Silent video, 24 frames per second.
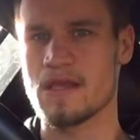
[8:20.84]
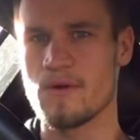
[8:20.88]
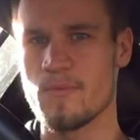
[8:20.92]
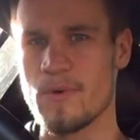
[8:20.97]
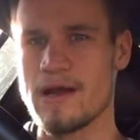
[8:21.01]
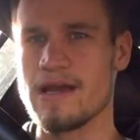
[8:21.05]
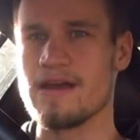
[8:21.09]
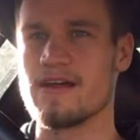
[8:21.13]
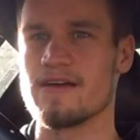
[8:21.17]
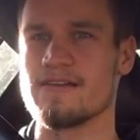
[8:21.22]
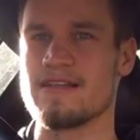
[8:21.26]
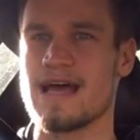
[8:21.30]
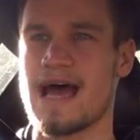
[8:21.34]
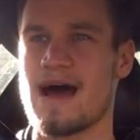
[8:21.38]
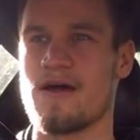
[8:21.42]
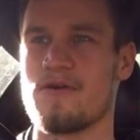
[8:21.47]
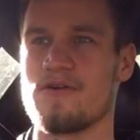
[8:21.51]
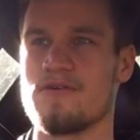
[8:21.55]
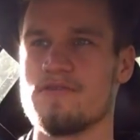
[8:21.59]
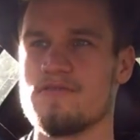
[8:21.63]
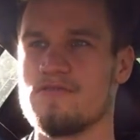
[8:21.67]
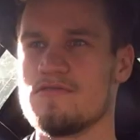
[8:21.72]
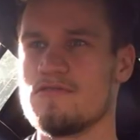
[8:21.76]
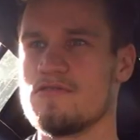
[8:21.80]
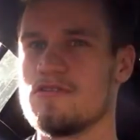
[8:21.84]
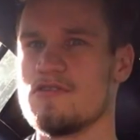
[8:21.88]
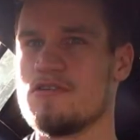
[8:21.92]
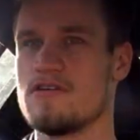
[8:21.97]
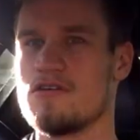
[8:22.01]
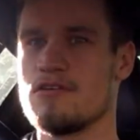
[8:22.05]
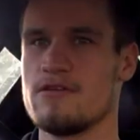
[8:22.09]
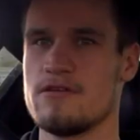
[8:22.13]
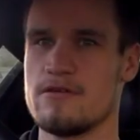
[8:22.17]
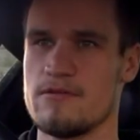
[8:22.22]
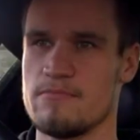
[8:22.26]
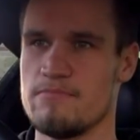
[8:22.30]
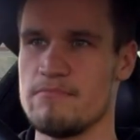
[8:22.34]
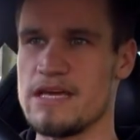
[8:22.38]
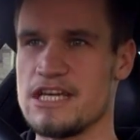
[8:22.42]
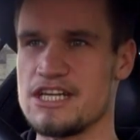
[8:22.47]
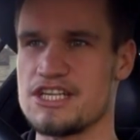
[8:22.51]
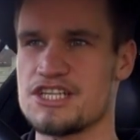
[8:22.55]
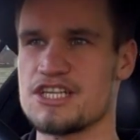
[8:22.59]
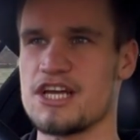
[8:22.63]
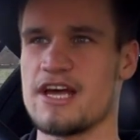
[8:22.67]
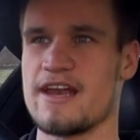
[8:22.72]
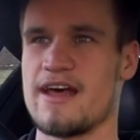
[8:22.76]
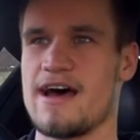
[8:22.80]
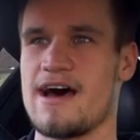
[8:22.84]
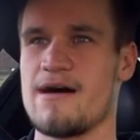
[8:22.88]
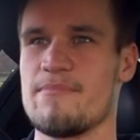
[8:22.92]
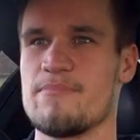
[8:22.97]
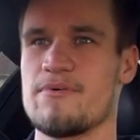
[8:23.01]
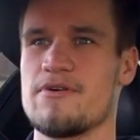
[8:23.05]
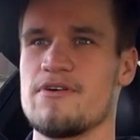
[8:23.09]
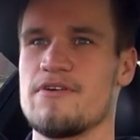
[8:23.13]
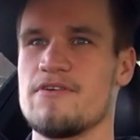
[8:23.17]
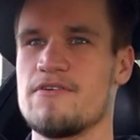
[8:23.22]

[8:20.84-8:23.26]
Window down. Me shut up.